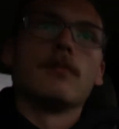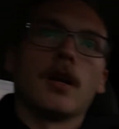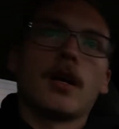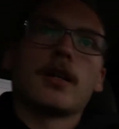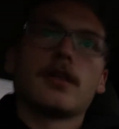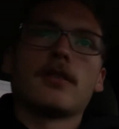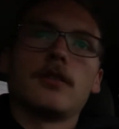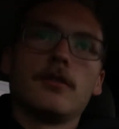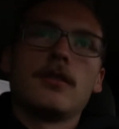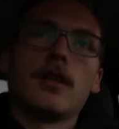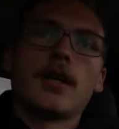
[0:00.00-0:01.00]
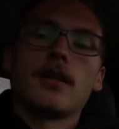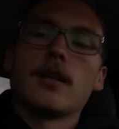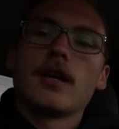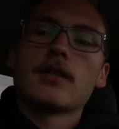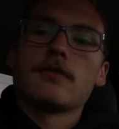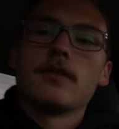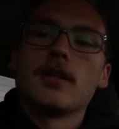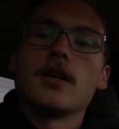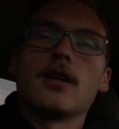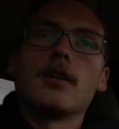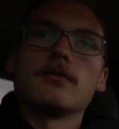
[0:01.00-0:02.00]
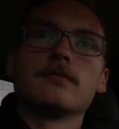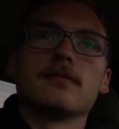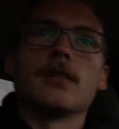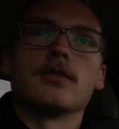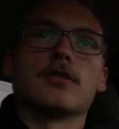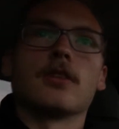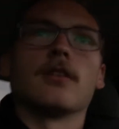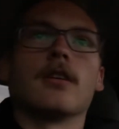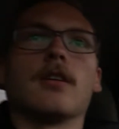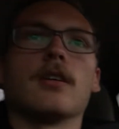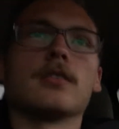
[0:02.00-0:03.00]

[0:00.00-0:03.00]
But I can include that in the next video and show y'all.